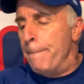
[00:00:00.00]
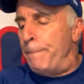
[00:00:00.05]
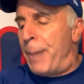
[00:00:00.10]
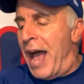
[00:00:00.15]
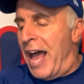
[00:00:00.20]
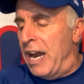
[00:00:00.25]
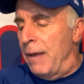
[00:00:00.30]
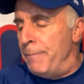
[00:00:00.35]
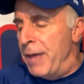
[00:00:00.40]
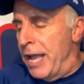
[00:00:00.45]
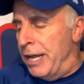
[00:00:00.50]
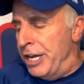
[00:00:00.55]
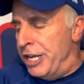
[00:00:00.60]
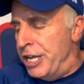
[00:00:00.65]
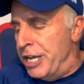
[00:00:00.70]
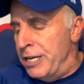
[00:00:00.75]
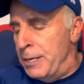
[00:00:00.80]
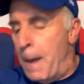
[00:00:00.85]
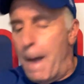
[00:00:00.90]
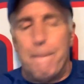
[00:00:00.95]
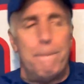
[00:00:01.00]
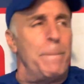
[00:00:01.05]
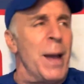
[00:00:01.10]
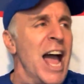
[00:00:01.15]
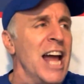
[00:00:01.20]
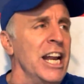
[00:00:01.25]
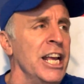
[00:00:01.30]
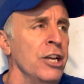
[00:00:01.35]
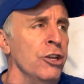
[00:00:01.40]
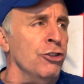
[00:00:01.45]
Panamanian
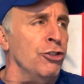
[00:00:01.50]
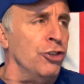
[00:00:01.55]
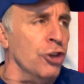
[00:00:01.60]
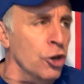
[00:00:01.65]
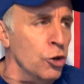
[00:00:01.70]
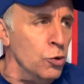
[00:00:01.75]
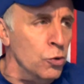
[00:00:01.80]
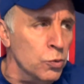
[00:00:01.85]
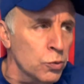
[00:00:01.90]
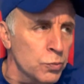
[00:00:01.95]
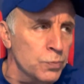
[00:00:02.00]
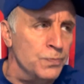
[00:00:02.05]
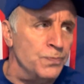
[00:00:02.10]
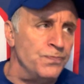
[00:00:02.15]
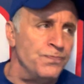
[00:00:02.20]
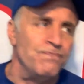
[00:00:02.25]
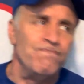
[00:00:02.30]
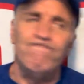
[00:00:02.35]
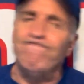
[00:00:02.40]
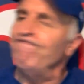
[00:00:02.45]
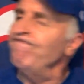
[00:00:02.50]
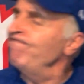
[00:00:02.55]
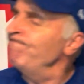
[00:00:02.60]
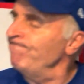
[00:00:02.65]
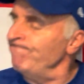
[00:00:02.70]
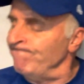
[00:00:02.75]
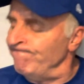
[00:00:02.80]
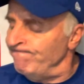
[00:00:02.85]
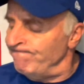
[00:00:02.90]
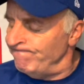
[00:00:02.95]
petting zoo.
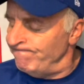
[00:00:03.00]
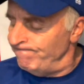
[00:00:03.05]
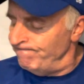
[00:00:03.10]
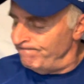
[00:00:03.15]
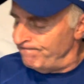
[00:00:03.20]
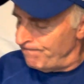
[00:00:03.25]
Mm.